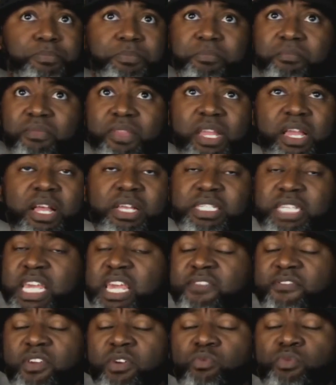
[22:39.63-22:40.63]
because
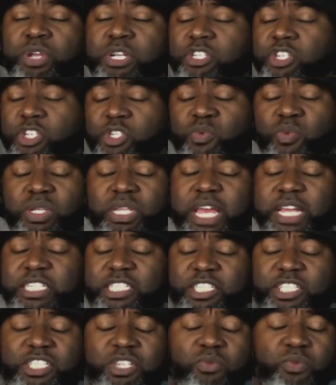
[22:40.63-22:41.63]
even Richard's
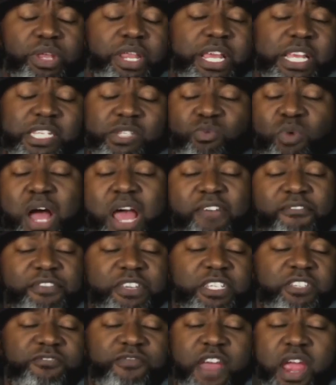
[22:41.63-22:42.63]
relationship with his wife
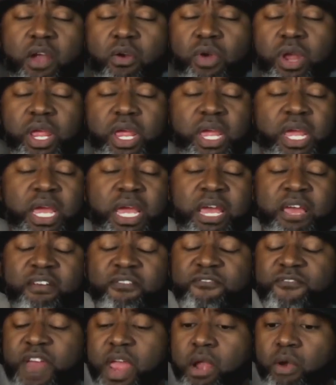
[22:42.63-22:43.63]
is very
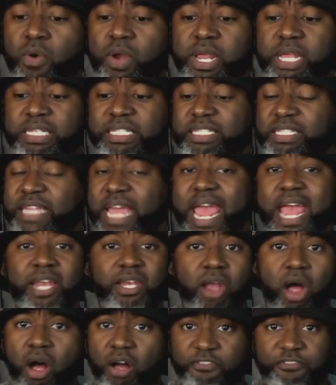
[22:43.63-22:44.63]
very
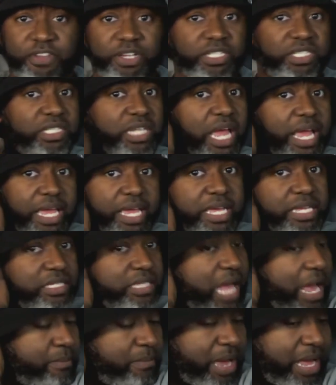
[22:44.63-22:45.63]
standoffish. Like he's
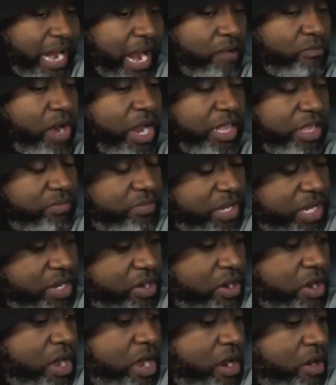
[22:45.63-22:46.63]
like, man, I'd rather be
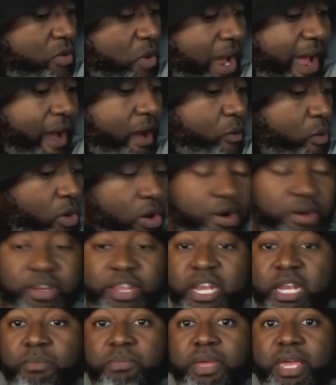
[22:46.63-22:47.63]
at work than
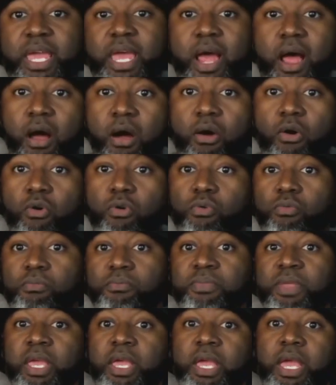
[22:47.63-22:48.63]
to be at home
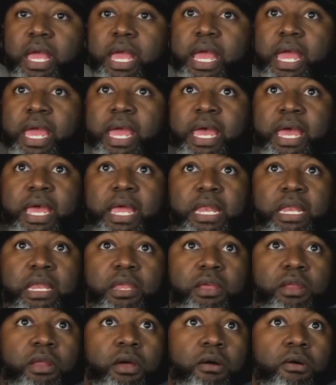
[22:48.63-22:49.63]
and you
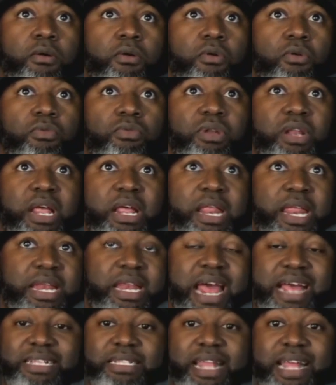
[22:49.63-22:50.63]
know eh,
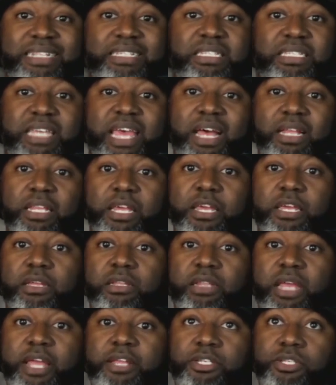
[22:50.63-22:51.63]
that that's telling
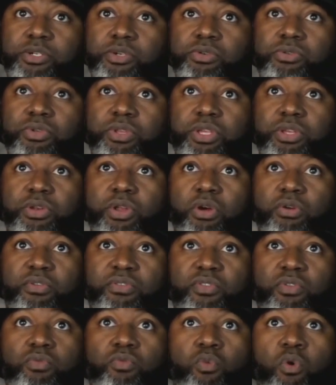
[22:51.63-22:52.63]
like dude you know
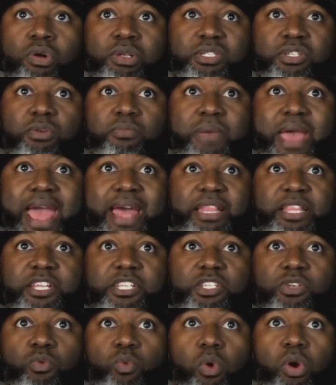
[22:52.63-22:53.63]
you want so badly
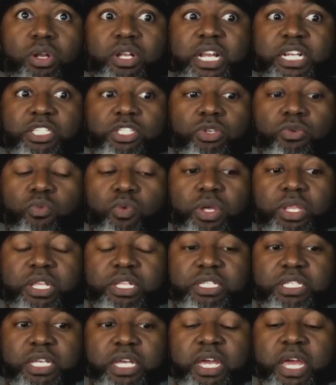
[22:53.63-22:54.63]
to work that you're willing
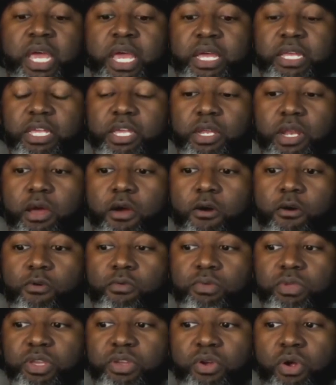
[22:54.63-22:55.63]
to you know
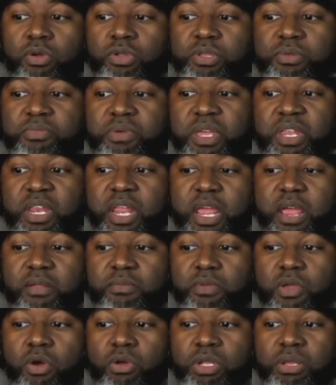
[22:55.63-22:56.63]
you only been
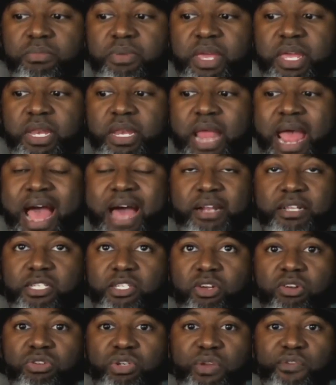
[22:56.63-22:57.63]
you only been out of
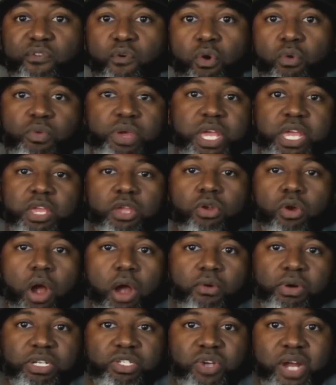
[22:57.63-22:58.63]
surgery for a week and you're
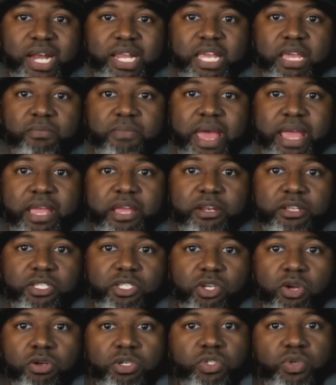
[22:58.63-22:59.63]
already trying to get back into
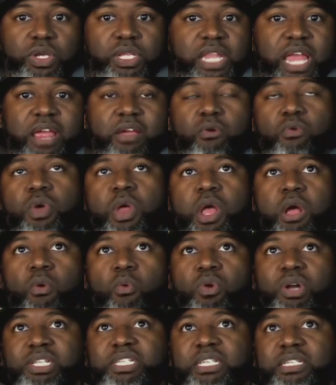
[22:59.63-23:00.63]
surgery like
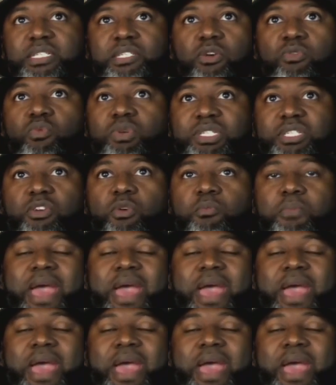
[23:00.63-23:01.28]
what is it so what's so bad